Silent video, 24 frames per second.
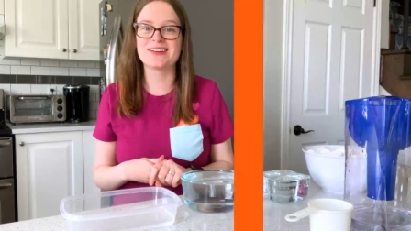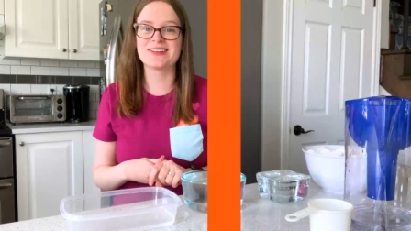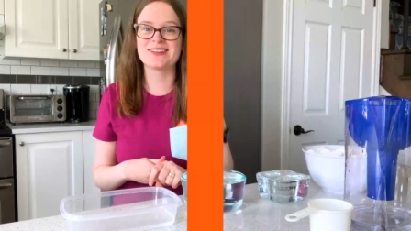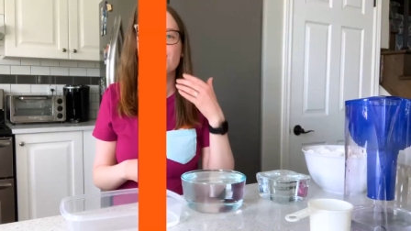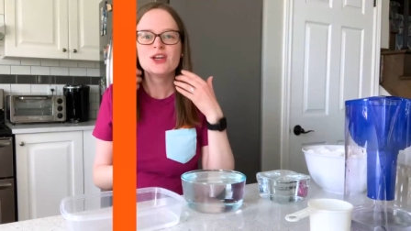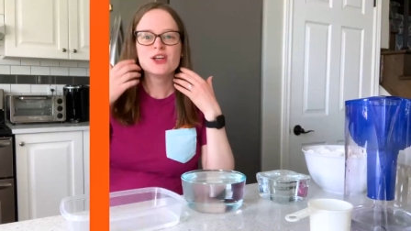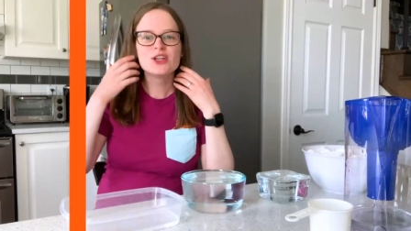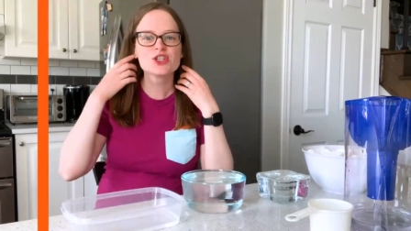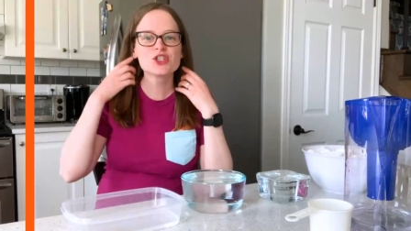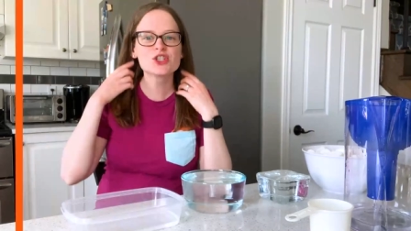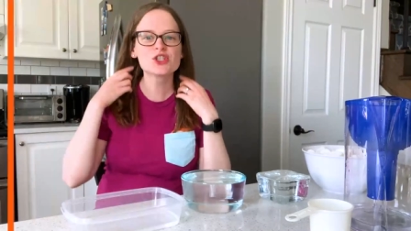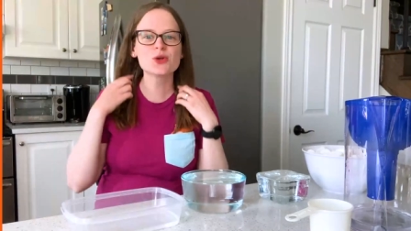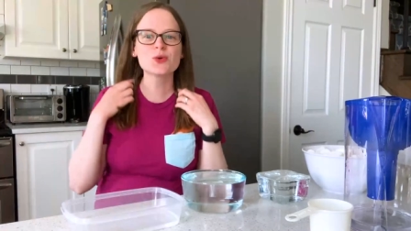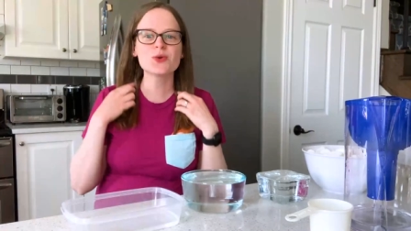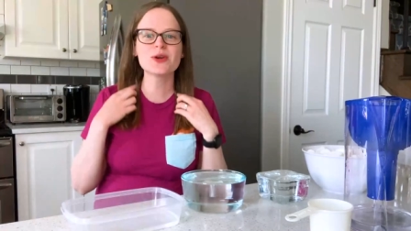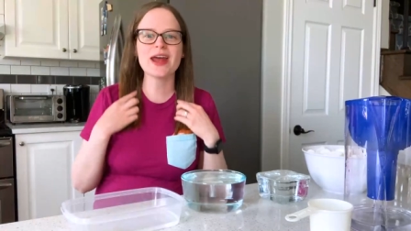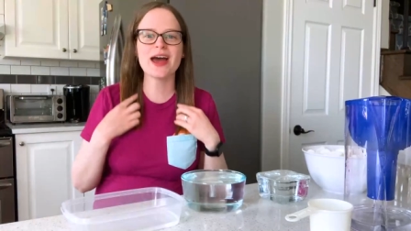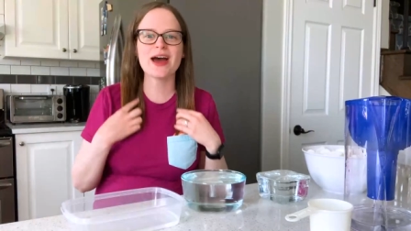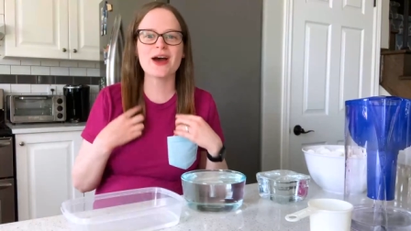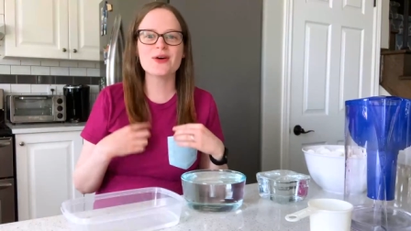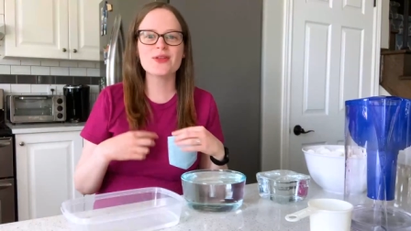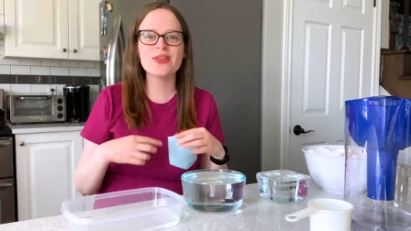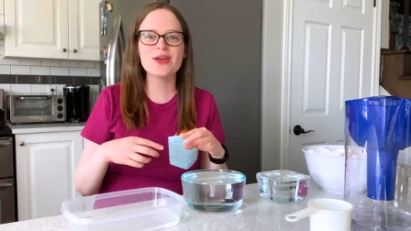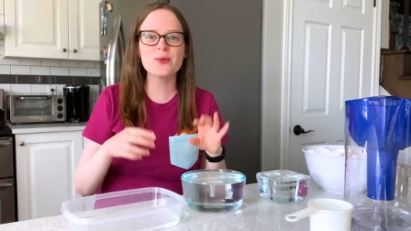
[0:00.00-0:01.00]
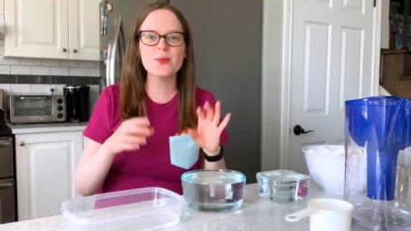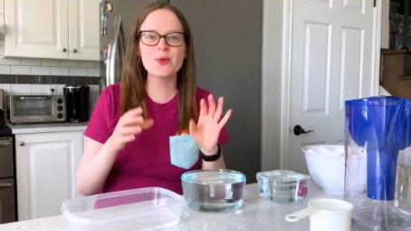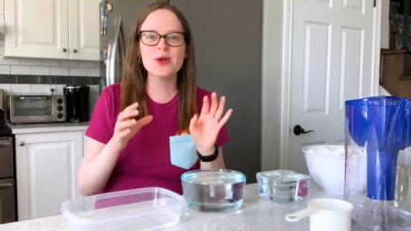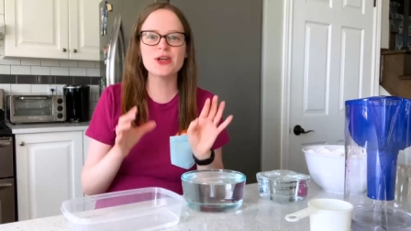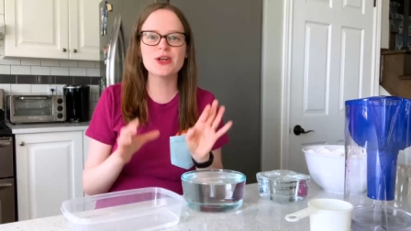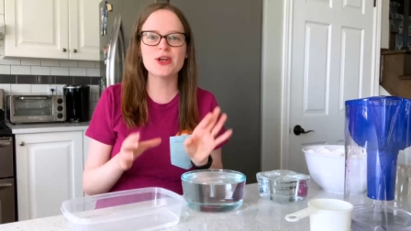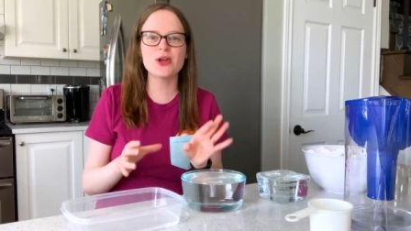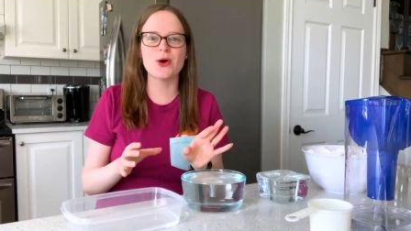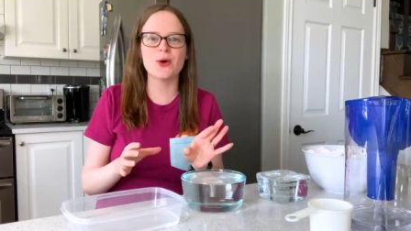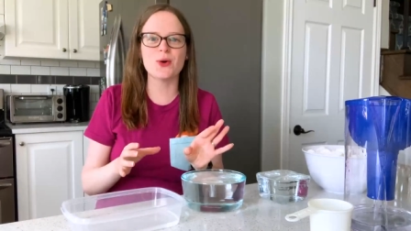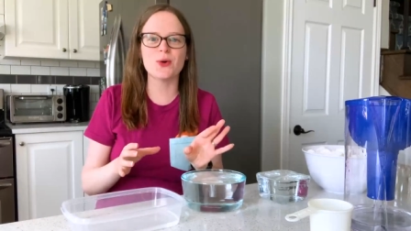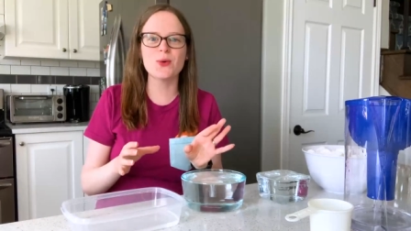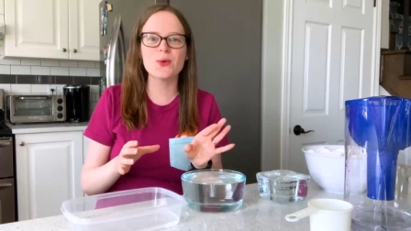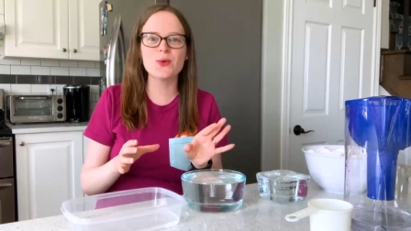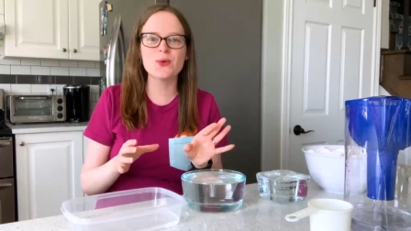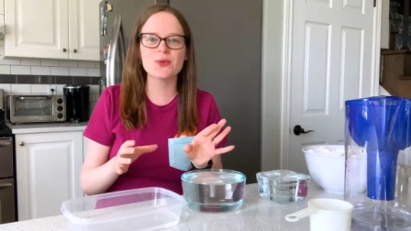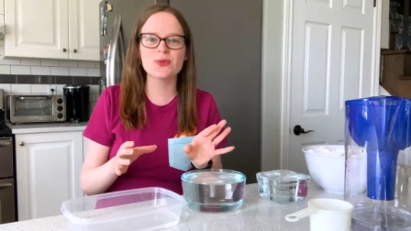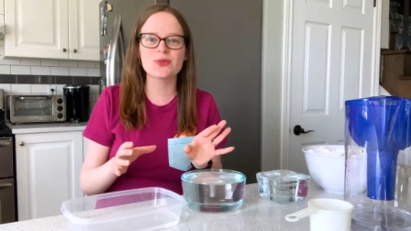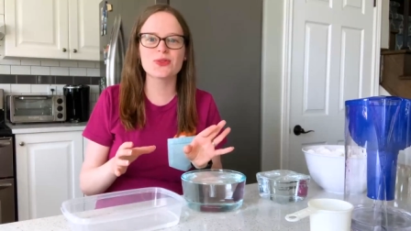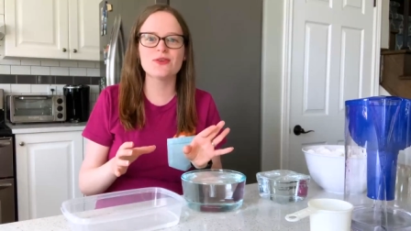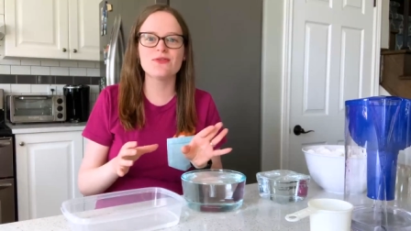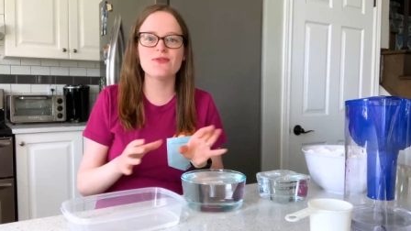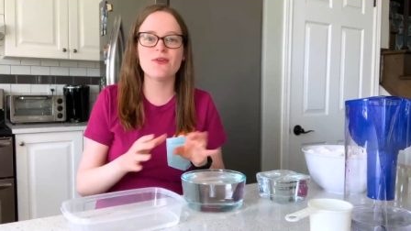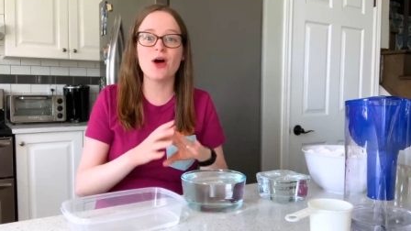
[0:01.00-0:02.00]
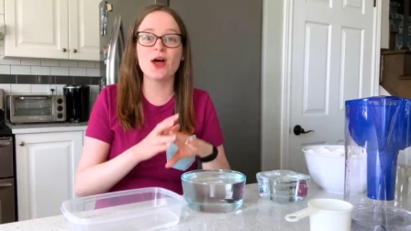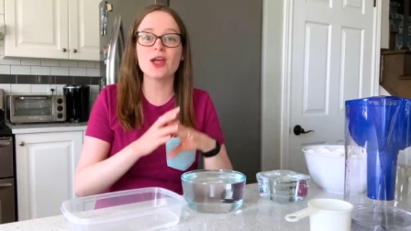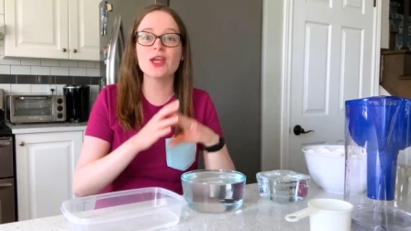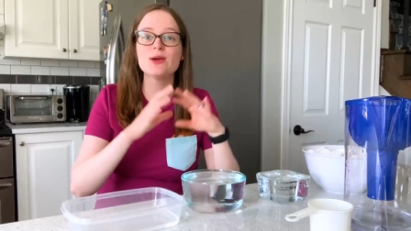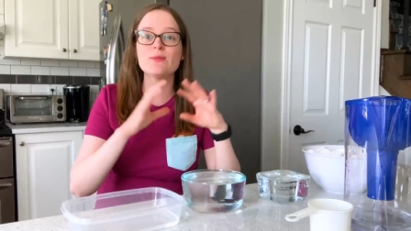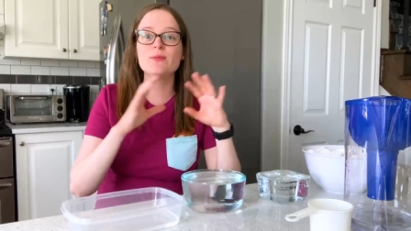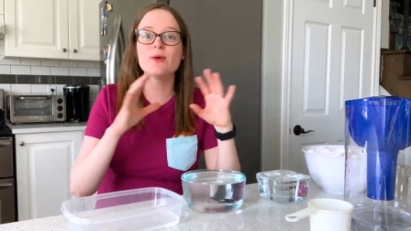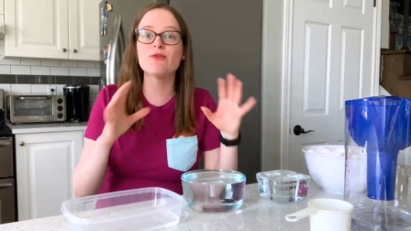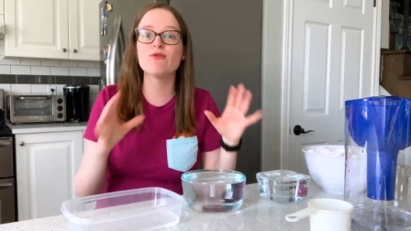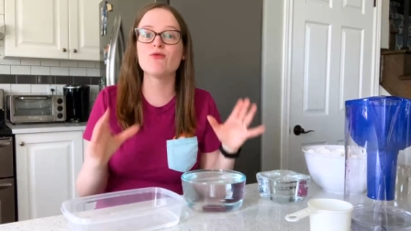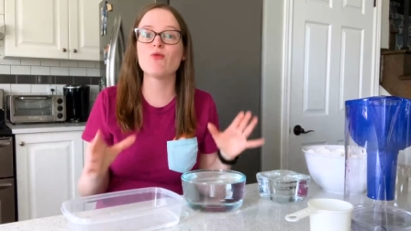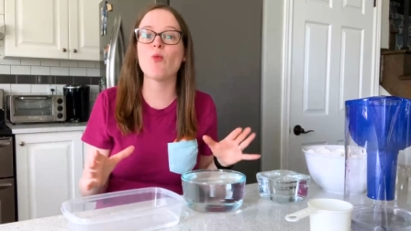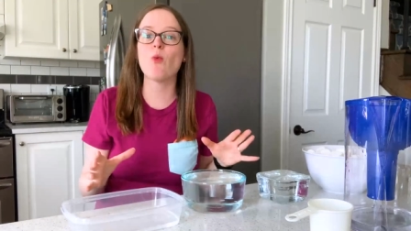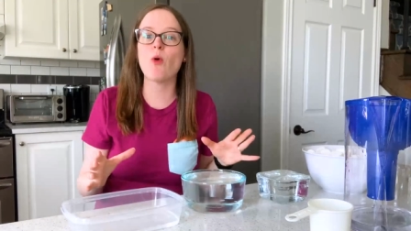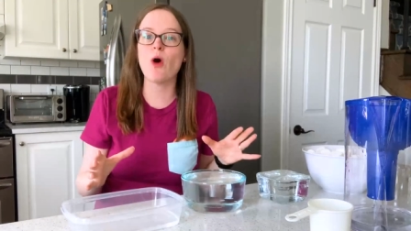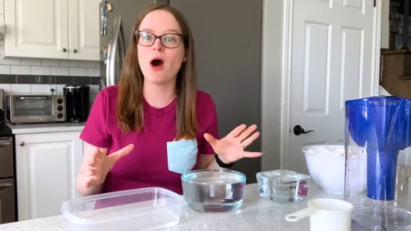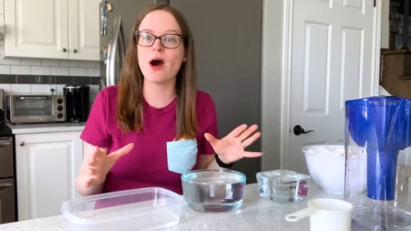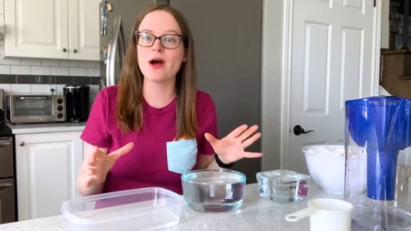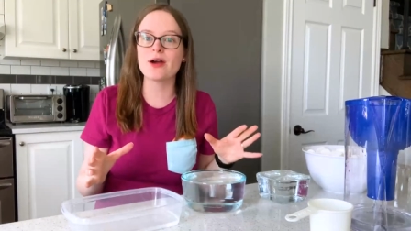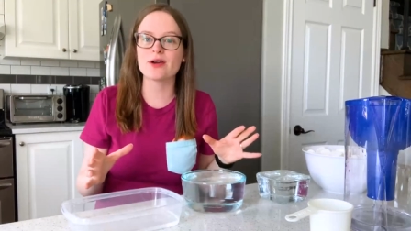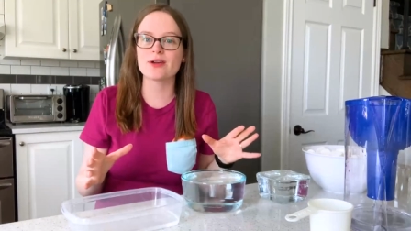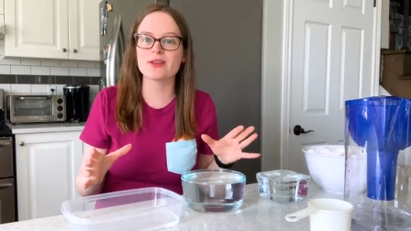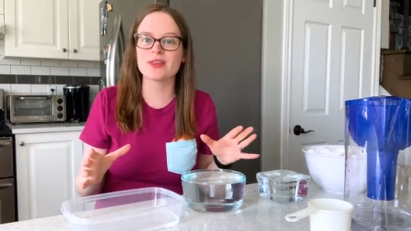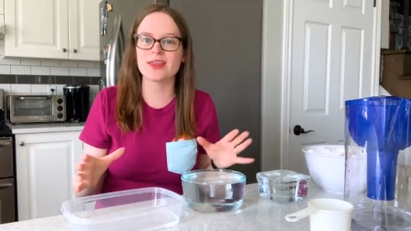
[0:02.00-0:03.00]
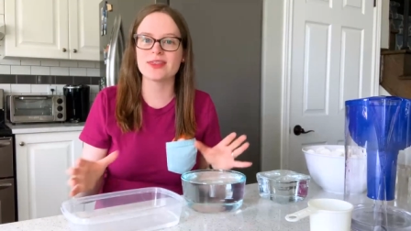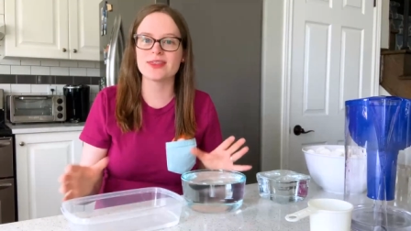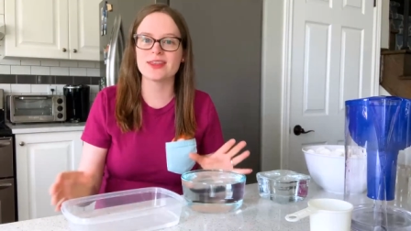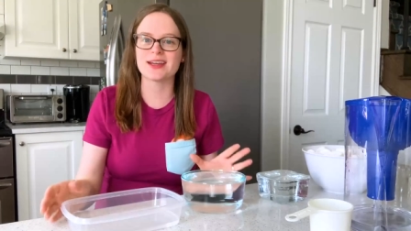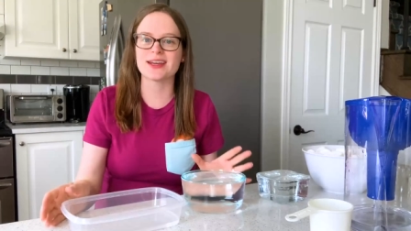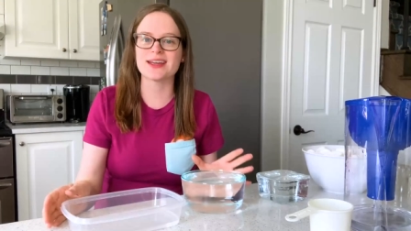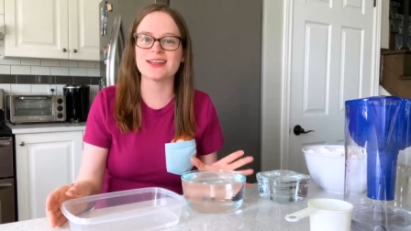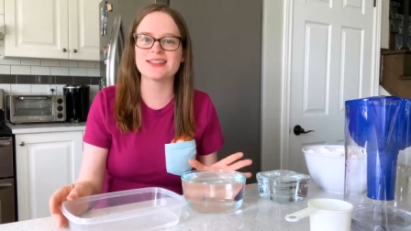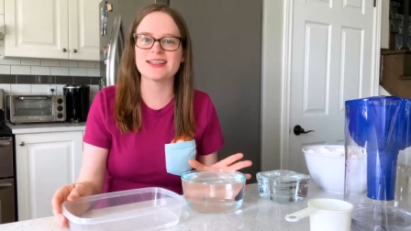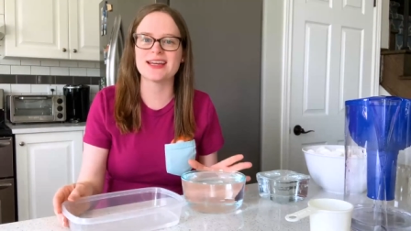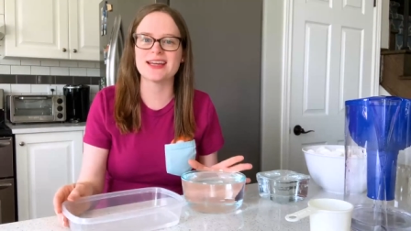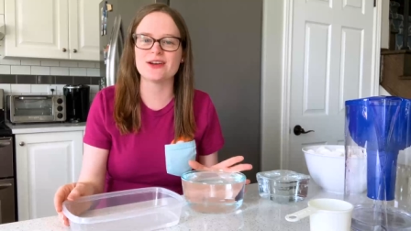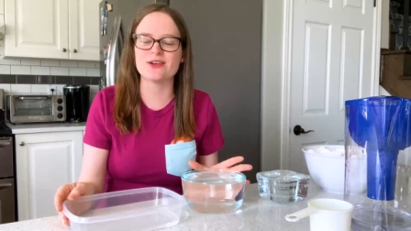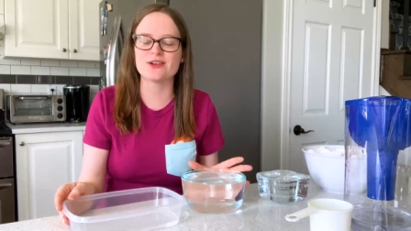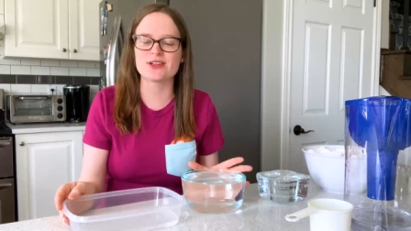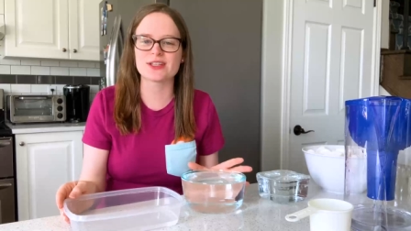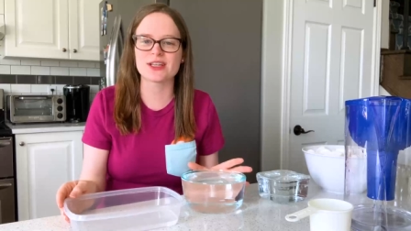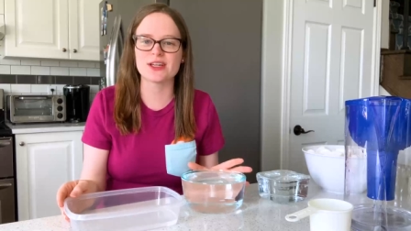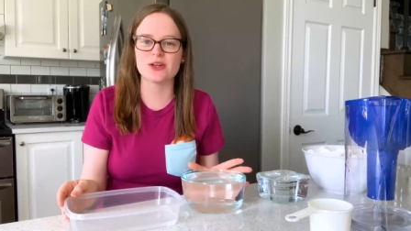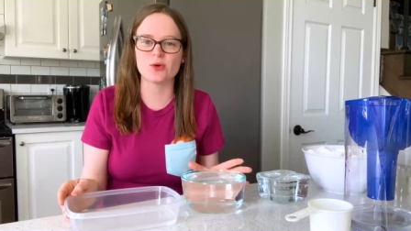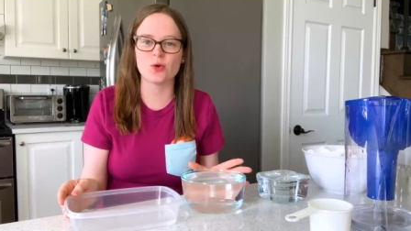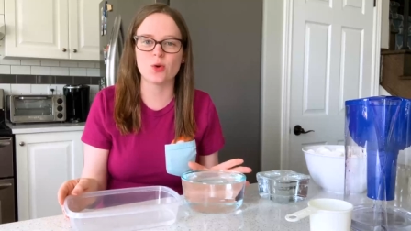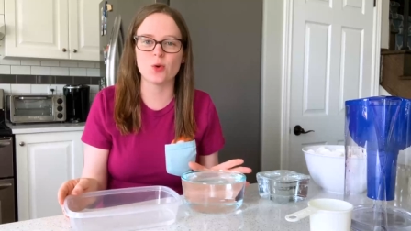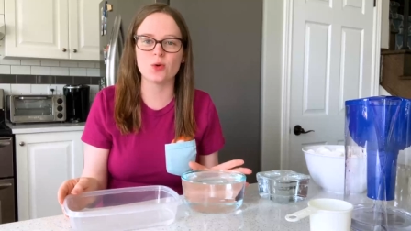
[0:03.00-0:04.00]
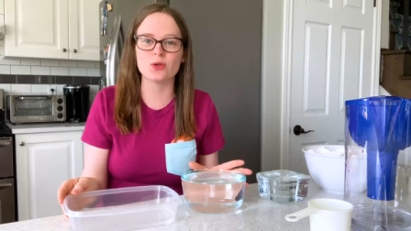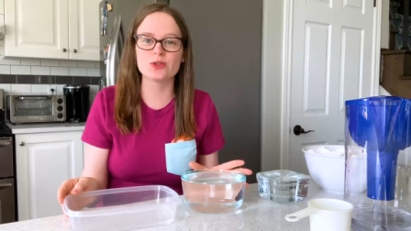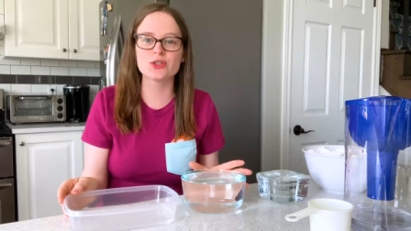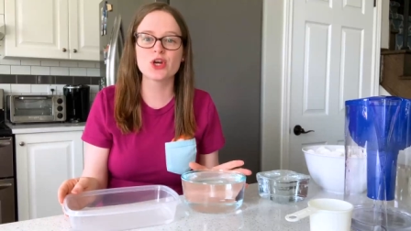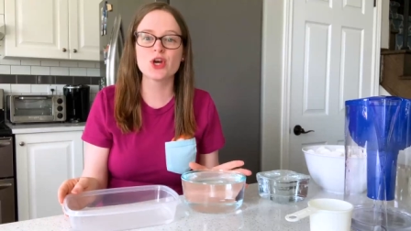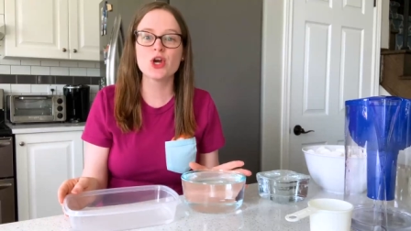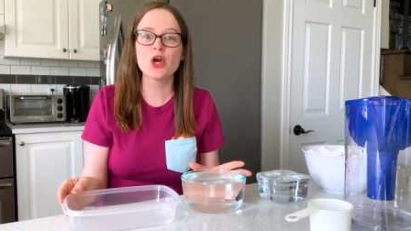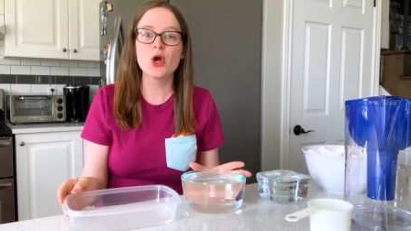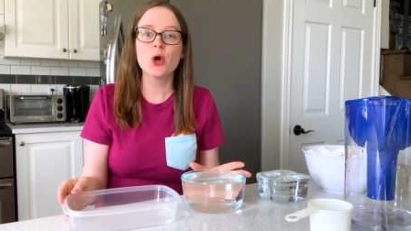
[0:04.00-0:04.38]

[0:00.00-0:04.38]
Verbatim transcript: So now that we know the volume of water that the containers can hold,